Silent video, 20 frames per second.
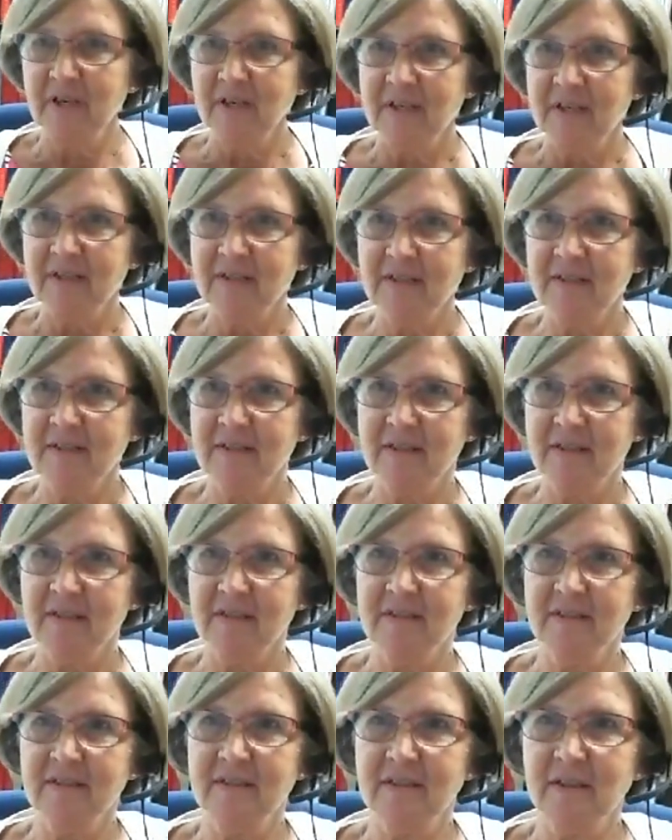
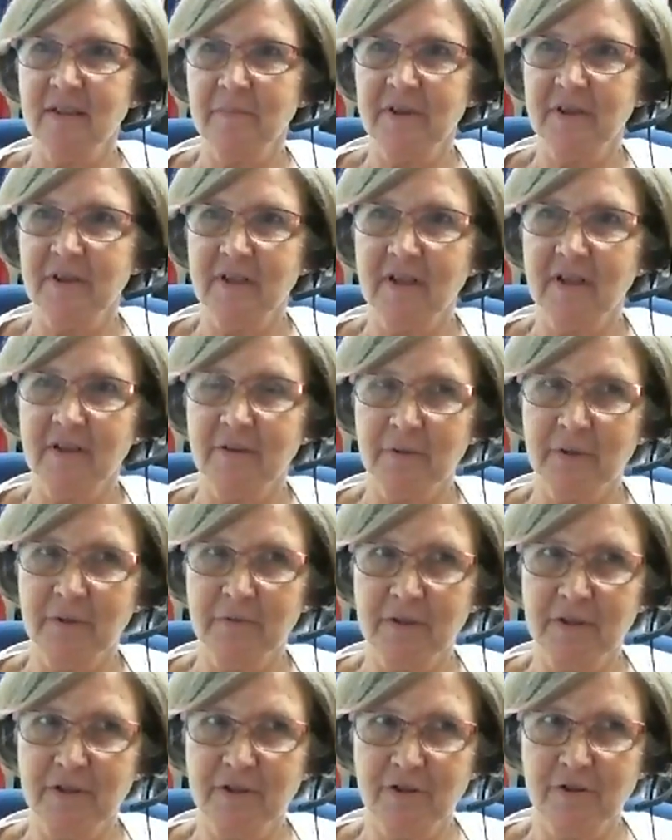is something that we
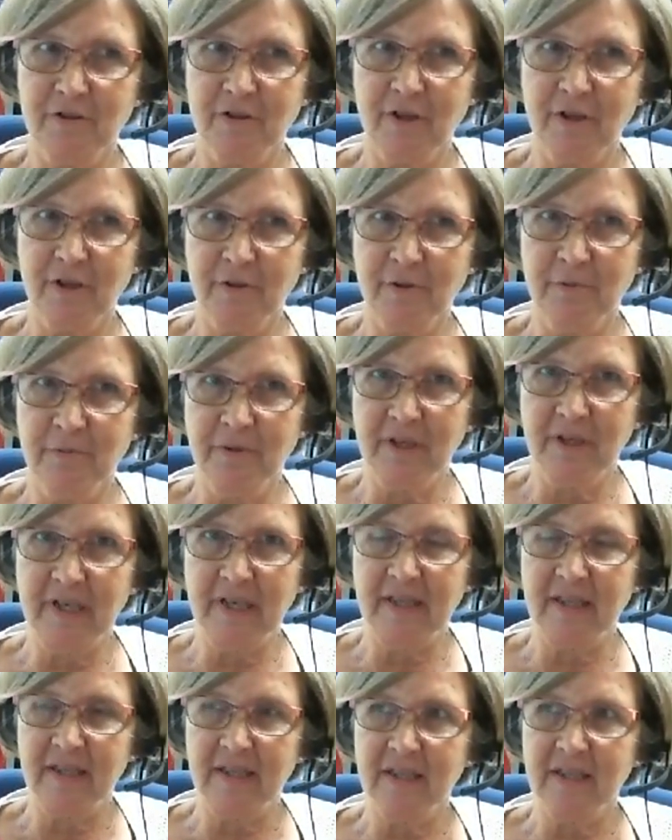would struggle with